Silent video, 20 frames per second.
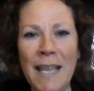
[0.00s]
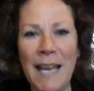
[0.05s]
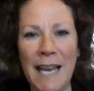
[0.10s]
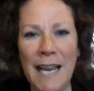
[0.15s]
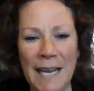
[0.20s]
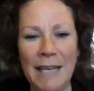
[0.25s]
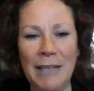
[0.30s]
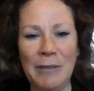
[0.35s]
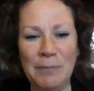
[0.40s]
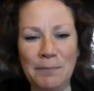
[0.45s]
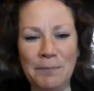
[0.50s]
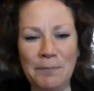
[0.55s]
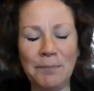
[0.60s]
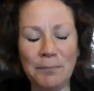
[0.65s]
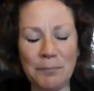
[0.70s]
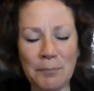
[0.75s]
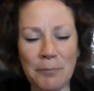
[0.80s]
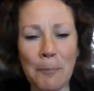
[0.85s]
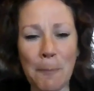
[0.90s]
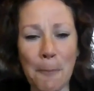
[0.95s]

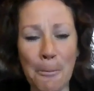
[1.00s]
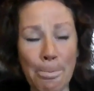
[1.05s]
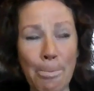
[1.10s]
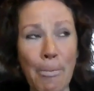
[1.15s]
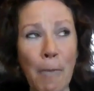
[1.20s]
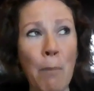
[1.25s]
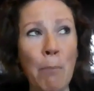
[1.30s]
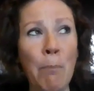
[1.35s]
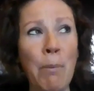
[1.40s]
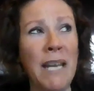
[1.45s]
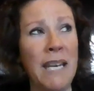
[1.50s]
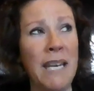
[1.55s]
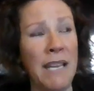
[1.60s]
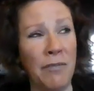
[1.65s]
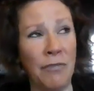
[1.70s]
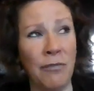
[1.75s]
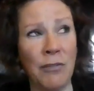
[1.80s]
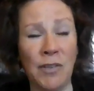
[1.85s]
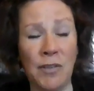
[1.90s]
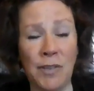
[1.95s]
But
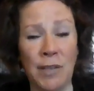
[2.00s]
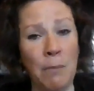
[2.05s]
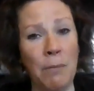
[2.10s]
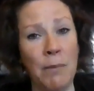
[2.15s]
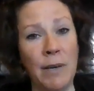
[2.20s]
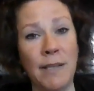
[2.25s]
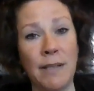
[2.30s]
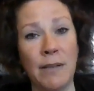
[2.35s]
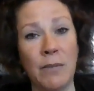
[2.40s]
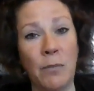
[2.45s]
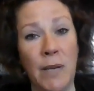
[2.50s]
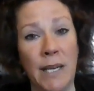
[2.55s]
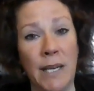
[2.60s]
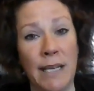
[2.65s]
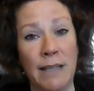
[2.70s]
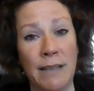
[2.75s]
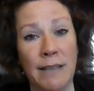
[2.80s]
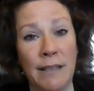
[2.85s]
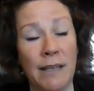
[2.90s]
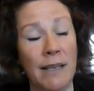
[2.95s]
if for some reason we
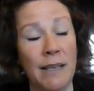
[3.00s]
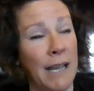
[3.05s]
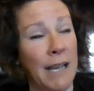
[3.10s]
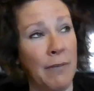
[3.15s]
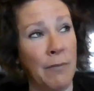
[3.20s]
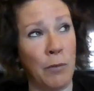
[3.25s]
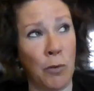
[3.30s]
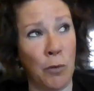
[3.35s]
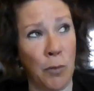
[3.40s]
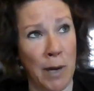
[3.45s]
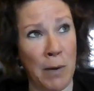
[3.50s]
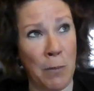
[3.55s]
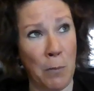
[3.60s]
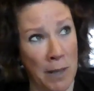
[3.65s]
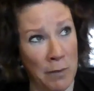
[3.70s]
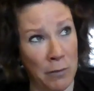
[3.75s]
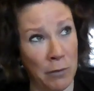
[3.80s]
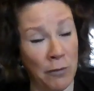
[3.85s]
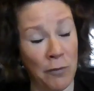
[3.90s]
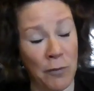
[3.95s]
get to have great
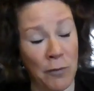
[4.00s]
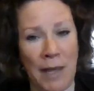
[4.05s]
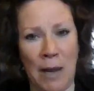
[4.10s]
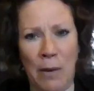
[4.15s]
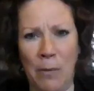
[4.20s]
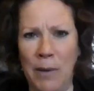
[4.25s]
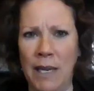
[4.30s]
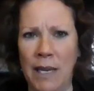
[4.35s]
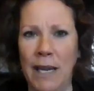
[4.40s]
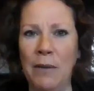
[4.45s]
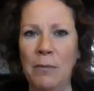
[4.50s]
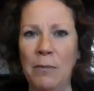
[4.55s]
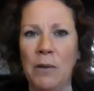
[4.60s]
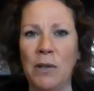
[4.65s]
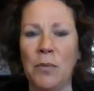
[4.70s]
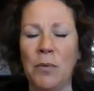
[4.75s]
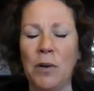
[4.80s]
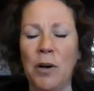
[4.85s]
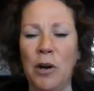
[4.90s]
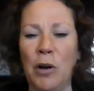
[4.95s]
weather for that weekend,
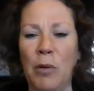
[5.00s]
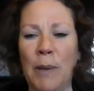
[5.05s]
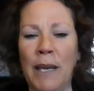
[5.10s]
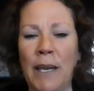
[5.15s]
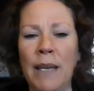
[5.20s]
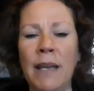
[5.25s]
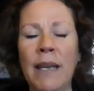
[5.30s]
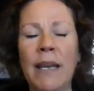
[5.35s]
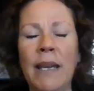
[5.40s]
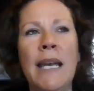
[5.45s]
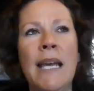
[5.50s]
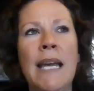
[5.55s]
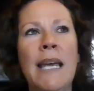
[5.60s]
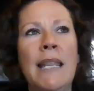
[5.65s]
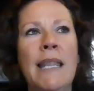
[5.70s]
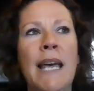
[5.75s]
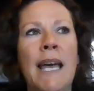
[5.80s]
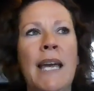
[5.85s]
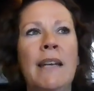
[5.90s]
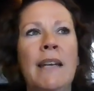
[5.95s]
which we're hoping,
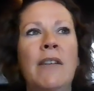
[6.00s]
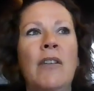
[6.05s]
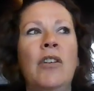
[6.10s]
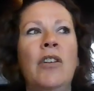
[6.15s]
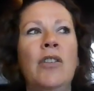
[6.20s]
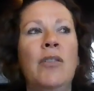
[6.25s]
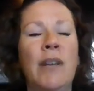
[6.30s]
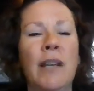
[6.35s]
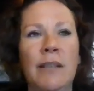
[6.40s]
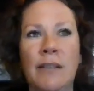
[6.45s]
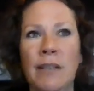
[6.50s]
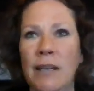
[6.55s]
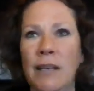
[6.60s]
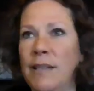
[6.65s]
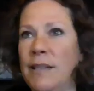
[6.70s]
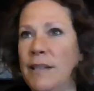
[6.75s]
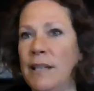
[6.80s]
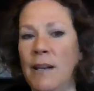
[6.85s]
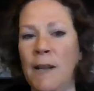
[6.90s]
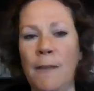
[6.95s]
then you get
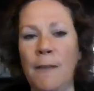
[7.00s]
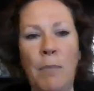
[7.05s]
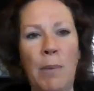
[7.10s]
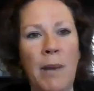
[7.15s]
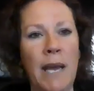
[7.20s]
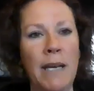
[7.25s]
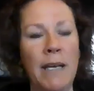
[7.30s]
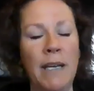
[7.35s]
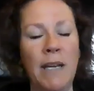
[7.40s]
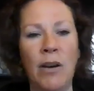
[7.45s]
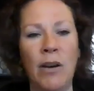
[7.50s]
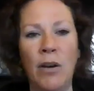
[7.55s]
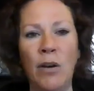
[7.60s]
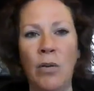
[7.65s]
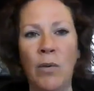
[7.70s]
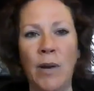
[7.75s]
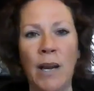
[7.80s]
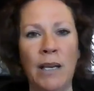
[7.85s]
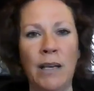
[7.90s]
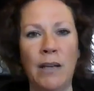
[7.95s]
to sit on the
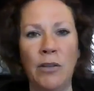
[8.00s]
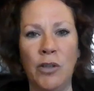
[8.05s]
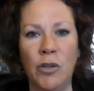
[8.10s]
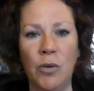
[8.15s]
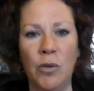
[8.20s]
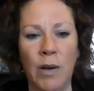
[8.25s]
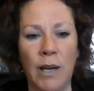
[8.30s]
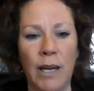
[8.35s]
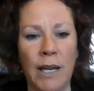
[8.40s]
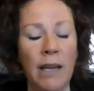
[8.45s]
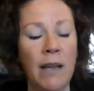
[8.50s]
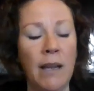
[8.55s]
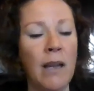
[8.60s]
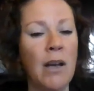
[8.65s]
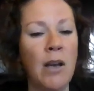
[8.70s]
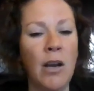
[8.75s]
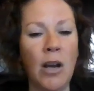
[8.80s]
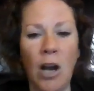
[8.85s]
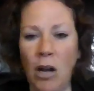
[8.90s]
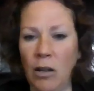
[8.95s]
patio and enjoy
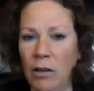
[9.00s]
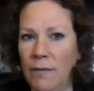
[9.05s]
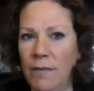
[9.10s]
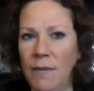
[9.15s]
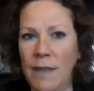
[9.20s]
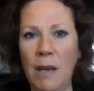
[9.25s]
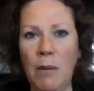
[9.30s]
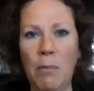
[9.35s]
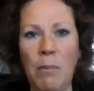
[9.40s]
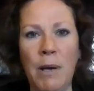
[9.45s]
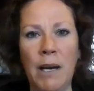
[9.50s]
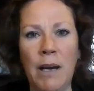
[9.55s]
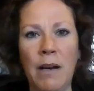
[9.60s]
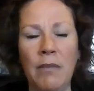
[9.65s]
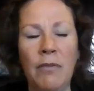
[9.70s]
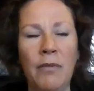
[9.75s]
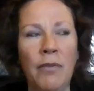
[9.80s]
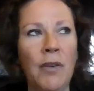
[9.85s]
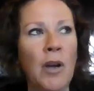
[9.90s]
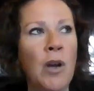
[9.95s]
all of the
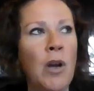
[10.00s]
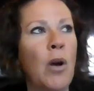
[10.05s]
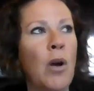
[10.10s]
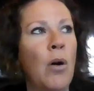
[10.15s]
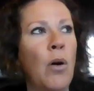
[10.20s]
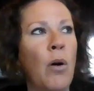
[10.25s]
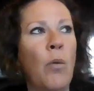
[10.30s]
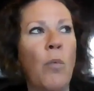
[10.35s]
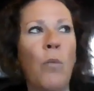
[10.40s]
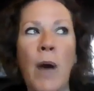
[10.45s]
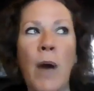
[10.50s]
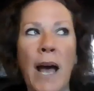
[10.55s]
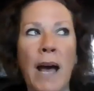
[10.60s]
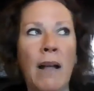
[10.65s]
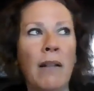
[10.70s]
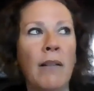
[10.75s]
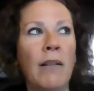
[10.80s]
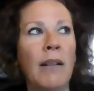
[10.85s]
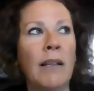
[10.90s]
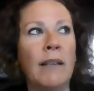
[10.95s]
above
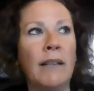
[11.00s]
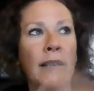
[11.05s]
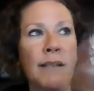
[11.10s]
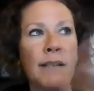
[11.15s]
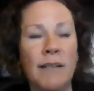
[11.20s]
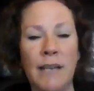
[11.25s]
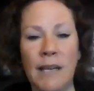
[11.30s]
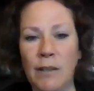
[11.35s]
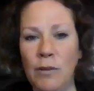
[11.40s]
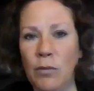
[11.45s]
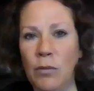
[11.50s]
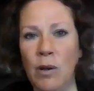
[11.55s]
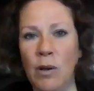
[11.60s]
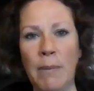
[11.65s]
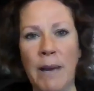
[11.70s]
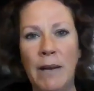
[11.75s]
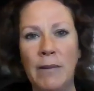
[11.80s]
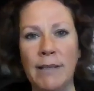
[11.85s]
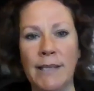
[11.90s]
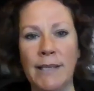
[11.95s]
while listening to
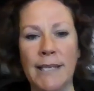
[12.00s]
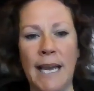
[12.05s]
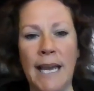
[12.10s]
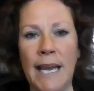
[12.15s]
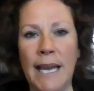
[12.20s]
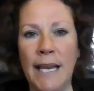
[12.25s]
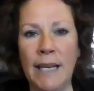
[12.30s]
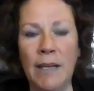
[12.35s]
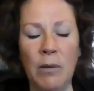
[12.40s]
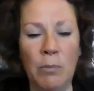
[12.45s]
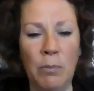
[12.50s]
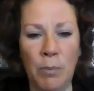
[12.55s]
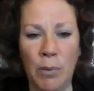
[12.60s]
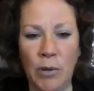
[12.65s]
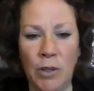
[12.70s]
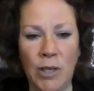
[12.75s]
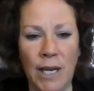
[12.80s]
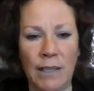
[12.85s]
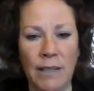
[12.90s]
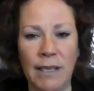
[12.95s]
him outside
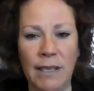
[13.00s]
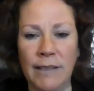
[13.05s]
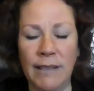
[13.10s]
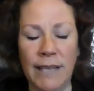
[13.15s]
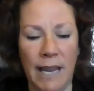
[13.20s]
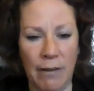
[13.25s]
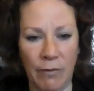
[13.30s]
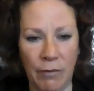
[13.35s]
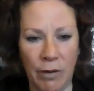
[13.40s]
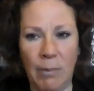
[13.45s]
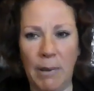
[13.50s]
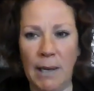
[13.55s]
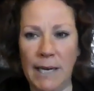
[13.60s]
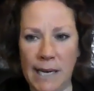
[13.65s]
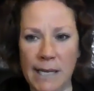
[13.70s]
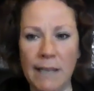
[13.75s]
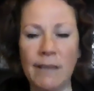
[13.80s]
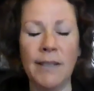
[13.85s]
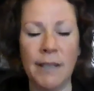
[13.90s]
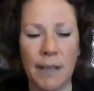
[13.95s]
projecting to
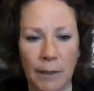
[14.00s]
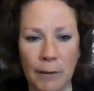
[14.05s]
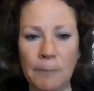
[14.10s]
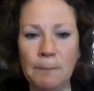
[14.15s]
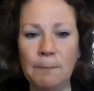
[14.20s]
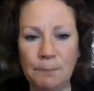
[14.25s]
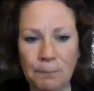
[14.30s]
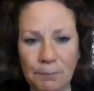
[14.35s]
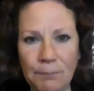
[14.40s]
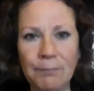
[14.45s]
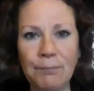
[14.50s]
everybody. So